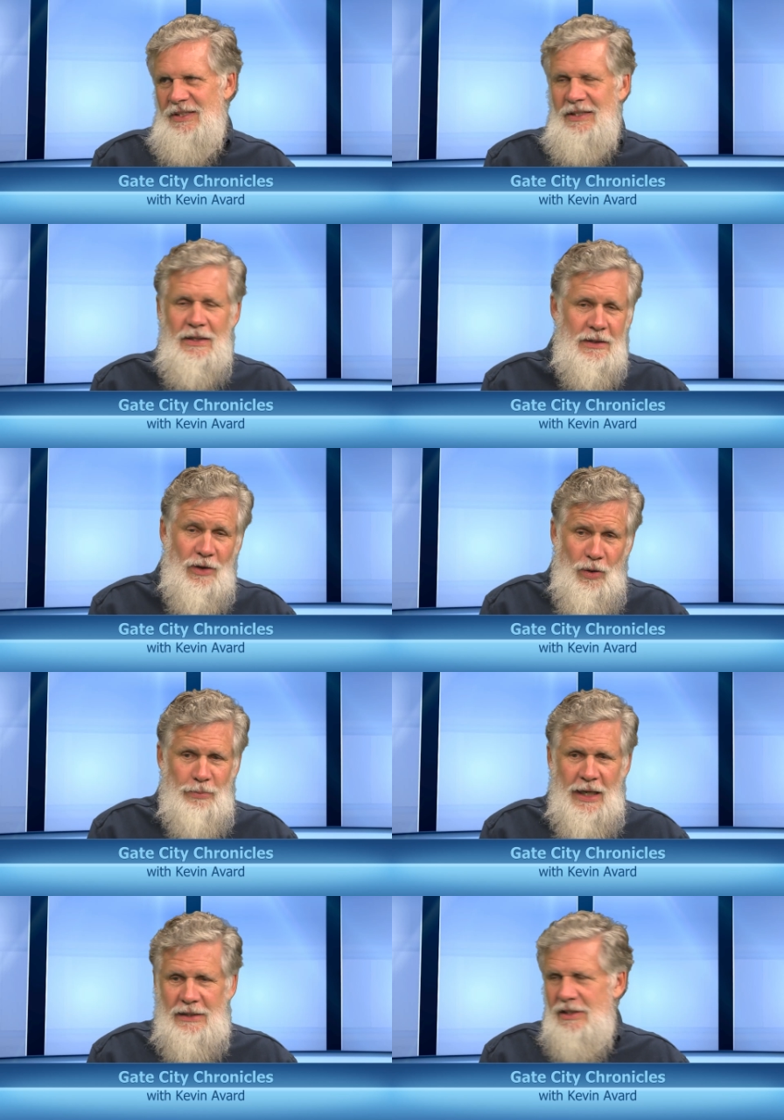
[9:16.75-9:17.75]
And the whole
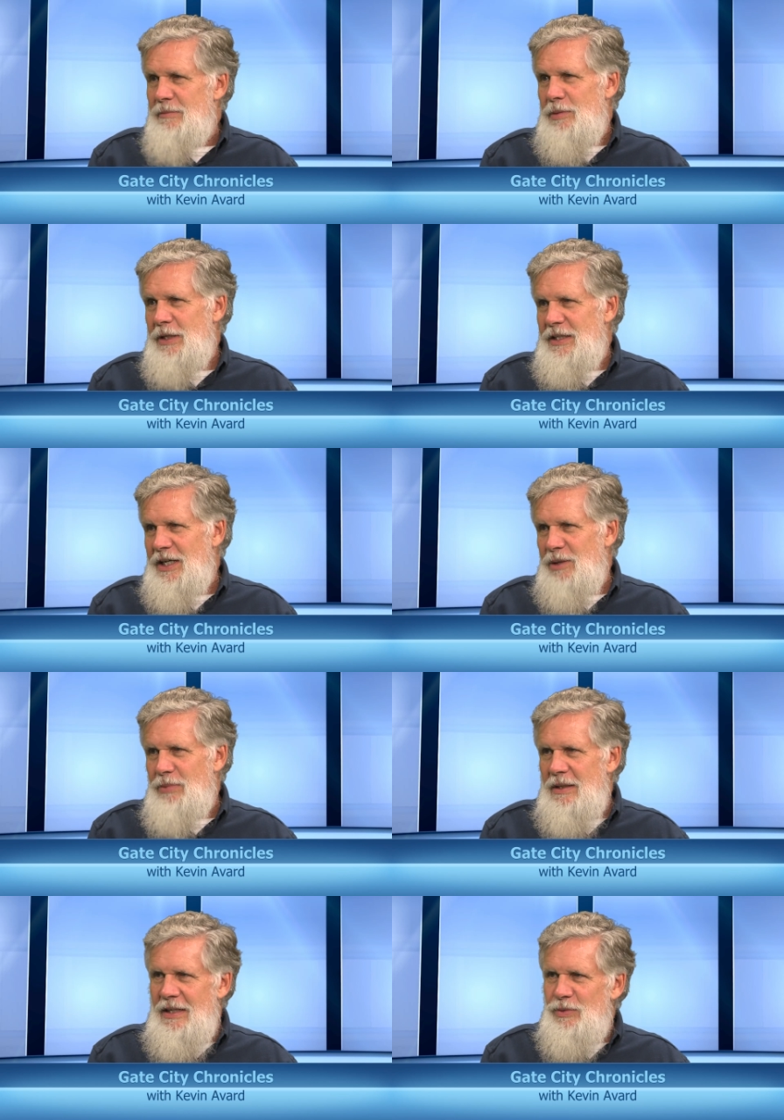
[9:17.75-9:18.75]
bike seemed to be there,
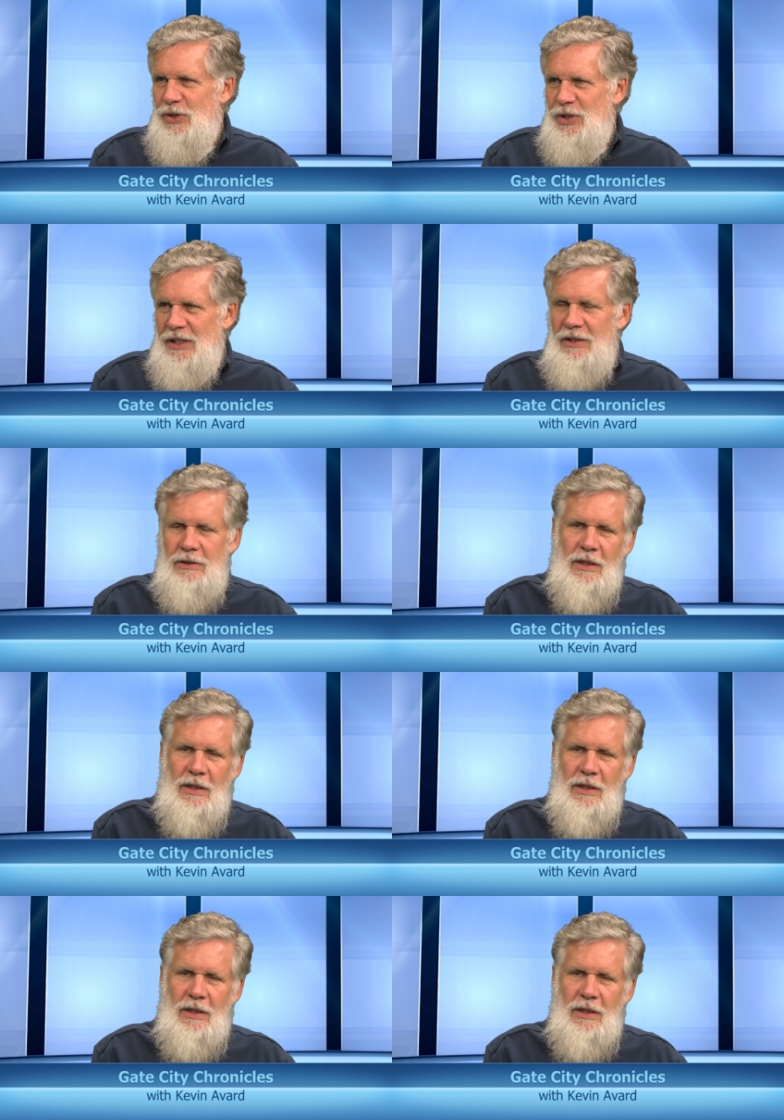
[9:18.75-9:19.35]
but it was seized.